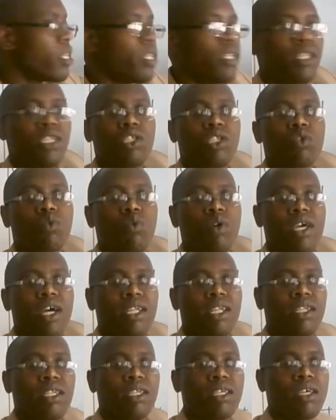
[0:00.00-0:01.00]
D squared.
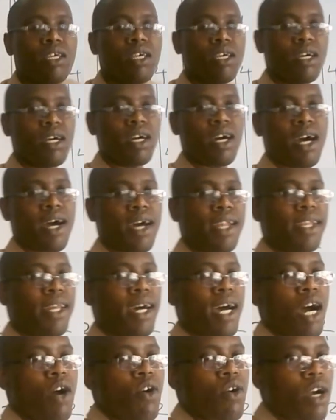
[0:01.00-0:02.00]
And
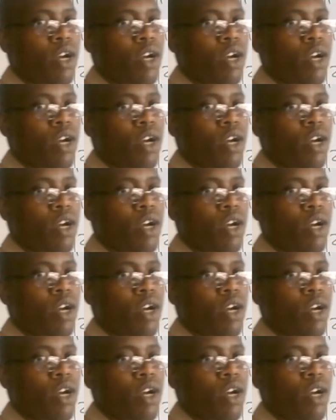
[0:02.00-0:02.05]
how can